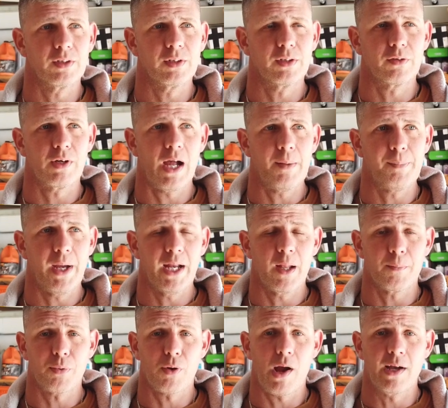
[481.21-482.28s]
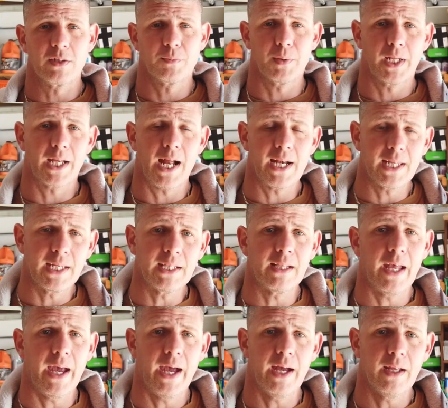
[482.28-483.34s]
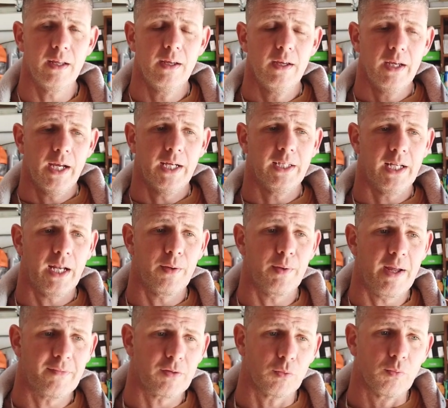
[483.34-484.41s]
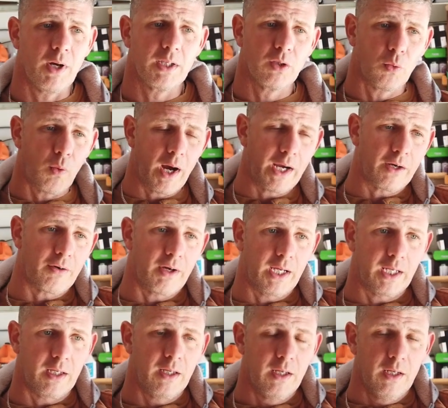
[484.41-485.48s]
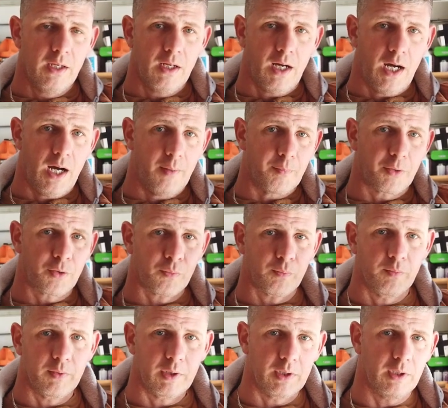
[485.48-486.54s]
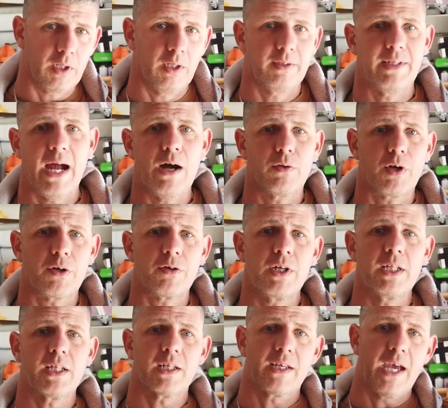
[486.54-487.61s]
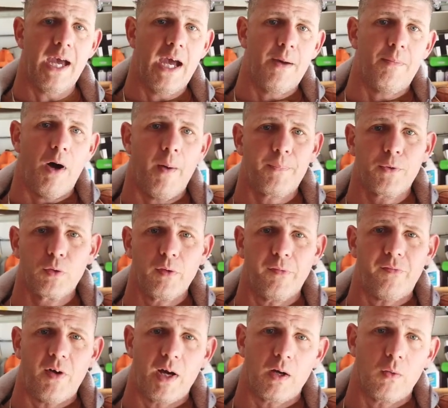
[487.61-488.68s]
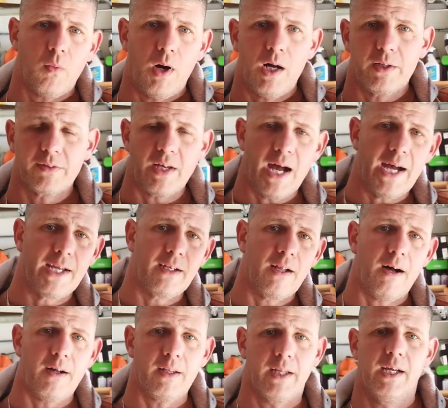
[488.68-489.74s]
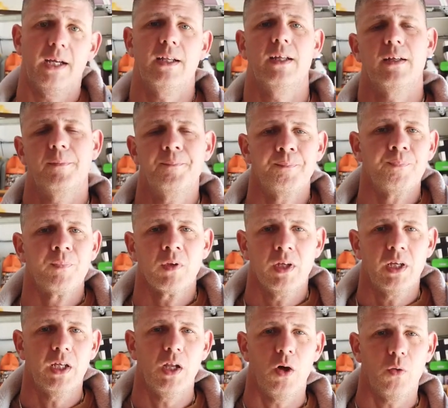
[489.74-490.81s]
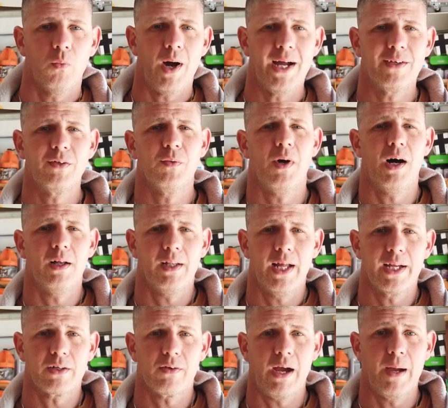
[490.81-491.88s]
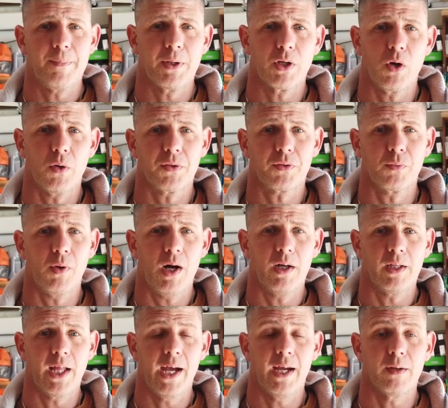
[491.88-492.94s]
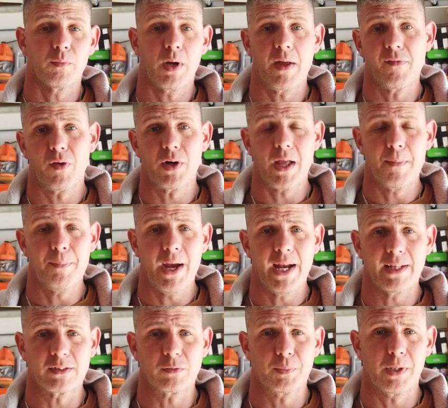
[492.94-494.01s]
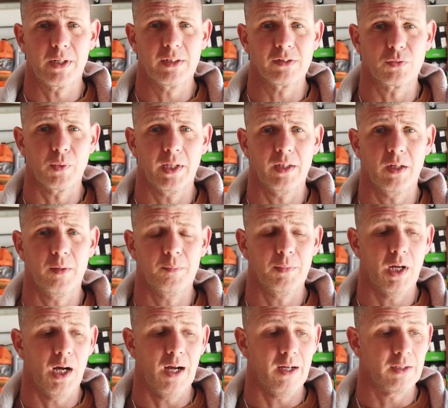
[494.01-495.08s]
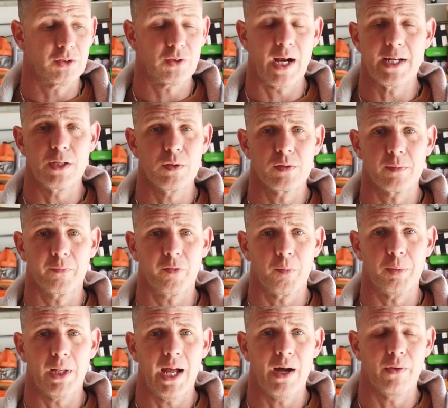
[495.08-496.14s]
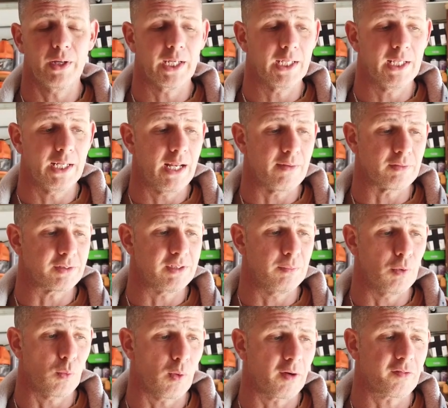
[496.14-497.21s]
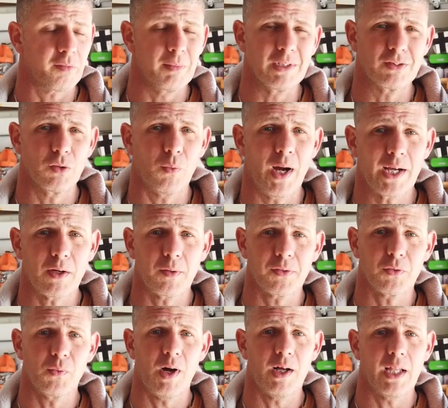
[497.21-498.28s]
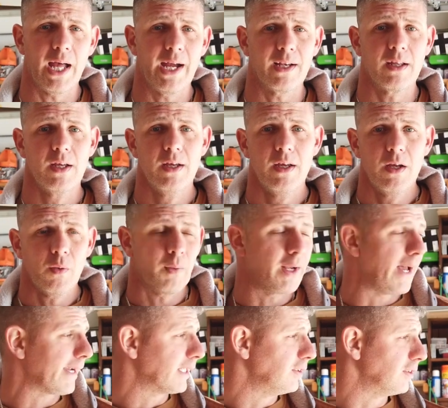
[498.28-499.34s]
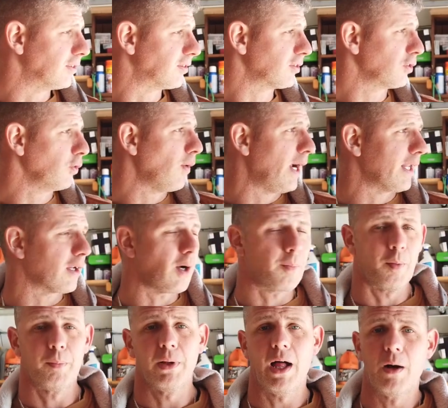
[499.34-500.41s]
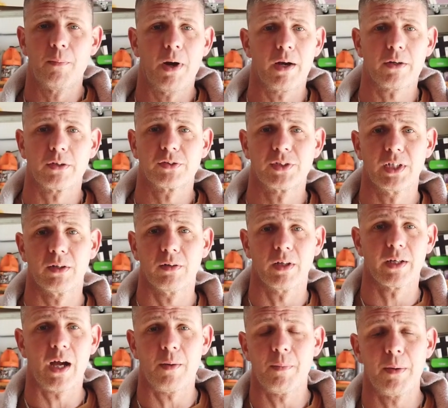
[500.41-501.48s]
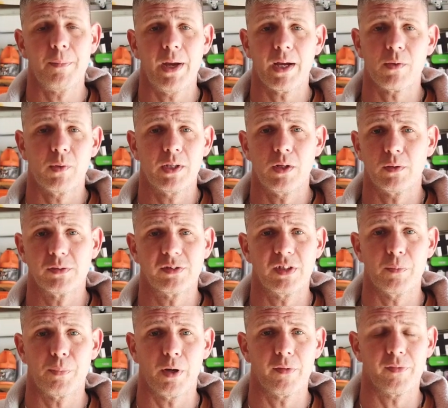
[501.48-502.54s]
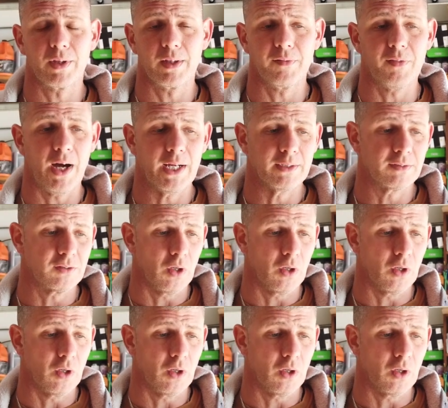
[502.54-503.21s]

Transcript: They're, they're not bad on price, but I got to get that. And then I would have to run the wiring um, through, uh, down underneath the cab, up through the firewall, tie it all in, and you know, why do all that crap and go through all that when I've already had bad experience with them uh, trying to use them for plowing and they never seem to work for me? So why go through all that when I can just screw on a couple plow markers here, look out my back window, and see perfectly fine?